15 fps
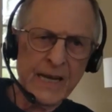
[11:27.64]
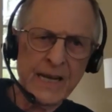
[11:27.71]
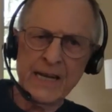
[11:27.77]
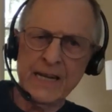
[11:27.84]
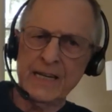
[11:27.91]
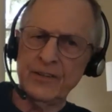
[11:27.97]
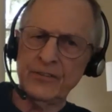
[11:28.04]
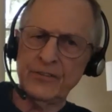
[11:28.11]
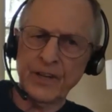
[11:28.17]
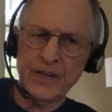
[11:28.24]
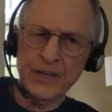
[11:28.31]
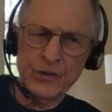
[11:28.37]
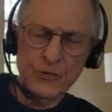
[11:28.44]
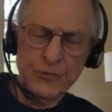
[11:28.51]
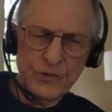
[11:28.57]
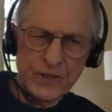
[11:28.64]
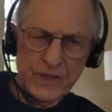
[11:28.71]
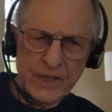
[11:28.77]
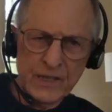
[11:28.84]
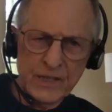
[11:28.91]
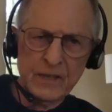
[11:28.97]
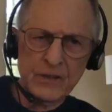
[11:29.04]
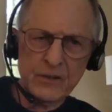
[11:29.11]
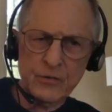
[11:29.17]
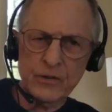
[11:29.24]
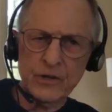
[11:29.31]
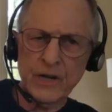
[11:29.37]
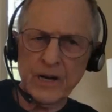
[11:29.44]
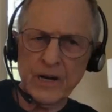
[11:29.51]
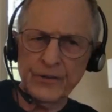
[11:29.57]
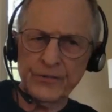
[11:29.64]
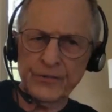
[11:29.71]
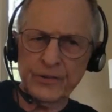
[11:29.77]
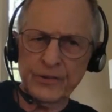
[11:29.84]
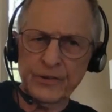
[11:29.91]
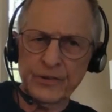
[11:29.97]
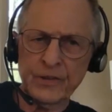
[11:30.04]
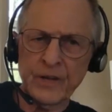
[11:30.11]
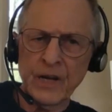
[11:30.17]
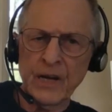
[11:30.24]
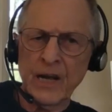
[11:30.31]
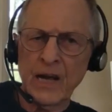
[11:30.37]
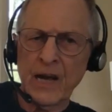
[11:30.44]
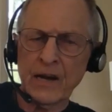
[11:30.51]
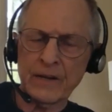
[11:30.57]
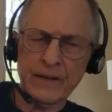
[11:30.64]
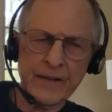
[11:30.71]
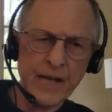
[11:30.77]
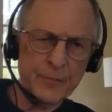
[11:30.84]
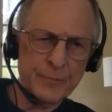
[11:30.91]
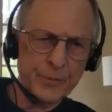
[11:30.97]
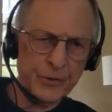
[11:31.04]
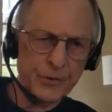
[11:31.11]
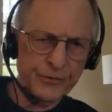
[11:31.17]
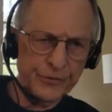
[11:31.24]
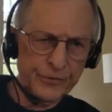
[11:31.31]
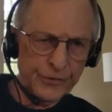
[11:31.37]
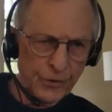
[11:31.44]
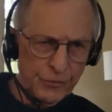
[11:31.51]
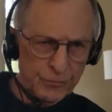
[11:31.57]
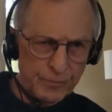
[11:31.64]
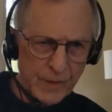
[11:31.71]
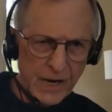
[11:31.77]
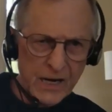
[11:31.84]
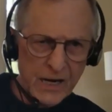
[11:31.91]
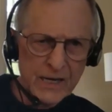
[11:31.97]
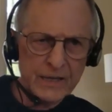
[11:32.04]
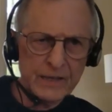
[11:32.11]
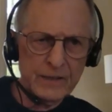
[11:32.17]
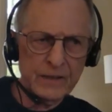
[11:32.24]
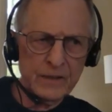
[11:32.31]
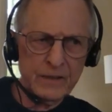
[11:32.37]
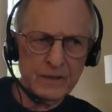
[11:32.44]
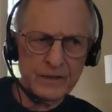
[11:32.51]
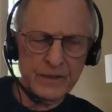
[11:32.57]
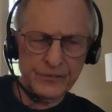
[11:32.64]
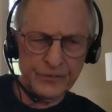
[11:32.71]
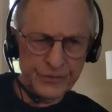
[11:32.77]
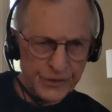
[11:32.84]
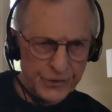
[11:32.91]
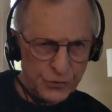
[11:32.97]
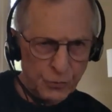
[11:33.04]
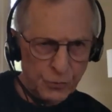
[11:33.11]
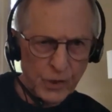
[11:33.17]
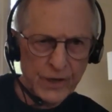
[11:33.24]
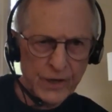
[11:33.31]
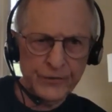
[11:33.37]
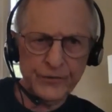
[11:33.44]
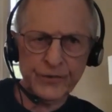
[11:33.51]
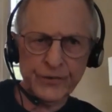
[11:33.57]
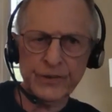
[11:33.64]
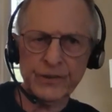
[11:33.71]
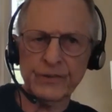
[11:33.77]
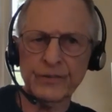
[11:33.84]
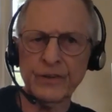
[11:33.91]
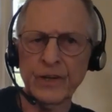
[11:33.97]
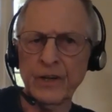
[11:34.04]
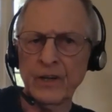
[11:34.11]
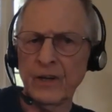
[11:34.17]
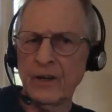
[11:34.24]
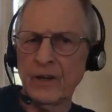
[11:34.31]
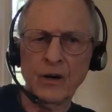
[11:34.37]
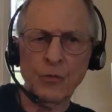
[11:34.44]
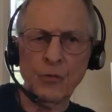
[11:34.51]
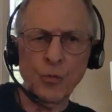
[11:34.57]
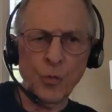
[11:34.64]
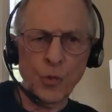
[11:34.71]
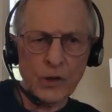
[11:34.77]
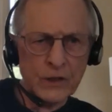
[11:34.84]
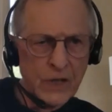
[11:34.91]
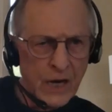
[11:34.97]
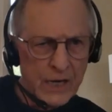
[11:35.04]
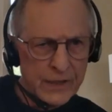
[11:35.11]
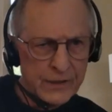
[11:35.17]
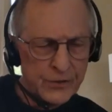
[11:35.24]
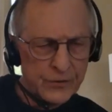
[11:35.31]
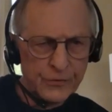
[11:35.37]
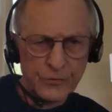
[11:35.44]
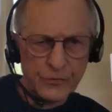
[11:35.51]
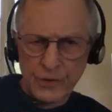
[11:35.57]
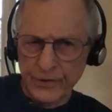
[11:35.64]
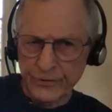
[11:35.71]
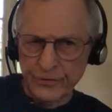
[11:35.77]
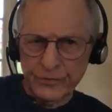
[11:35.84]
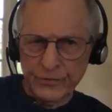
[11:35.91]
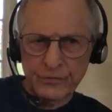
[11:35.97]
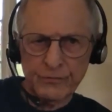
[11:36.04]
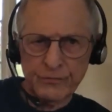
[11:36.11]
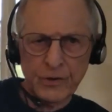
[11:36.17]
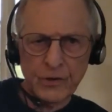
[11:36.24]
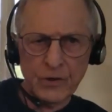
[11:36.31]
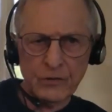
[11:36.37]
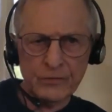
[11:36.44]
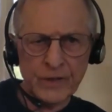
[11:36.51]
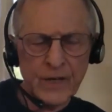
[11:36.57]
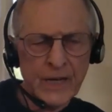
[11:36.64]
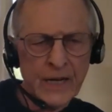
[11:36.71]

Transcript: It is a unique creation out of that person's own mind, the situation, what kind of distress is involved